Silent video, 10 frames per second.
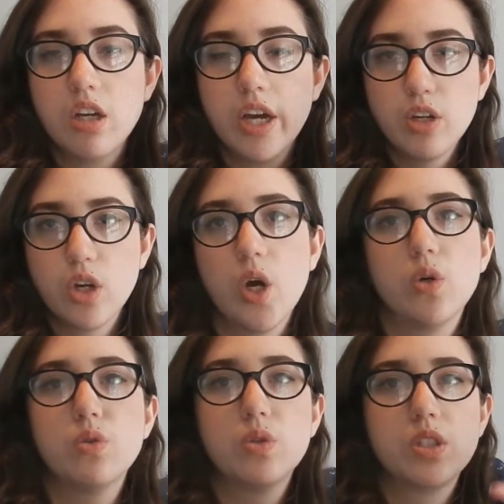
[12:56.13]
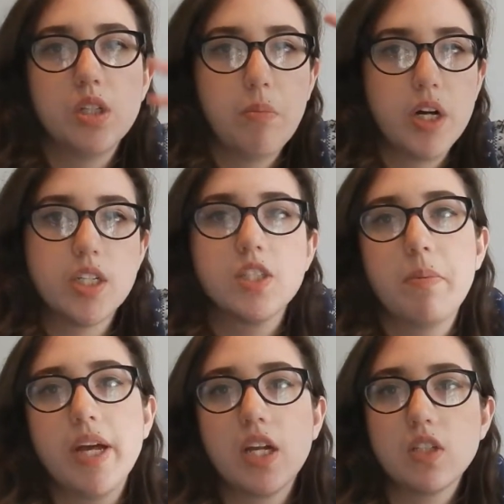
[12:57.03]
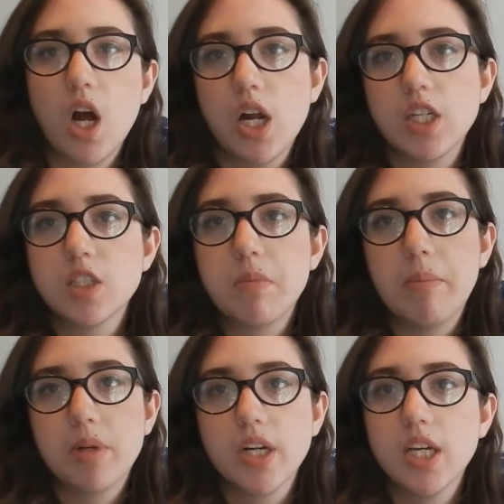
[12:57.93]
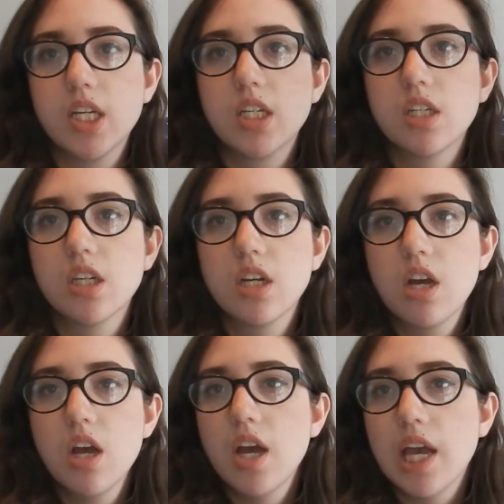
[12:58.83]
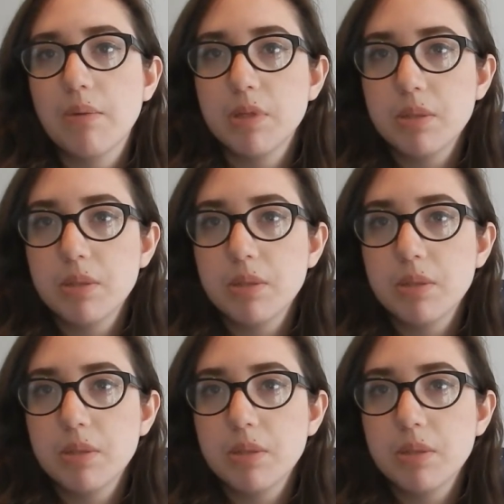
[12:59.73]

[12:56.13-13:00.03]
and go participate as an audience member in a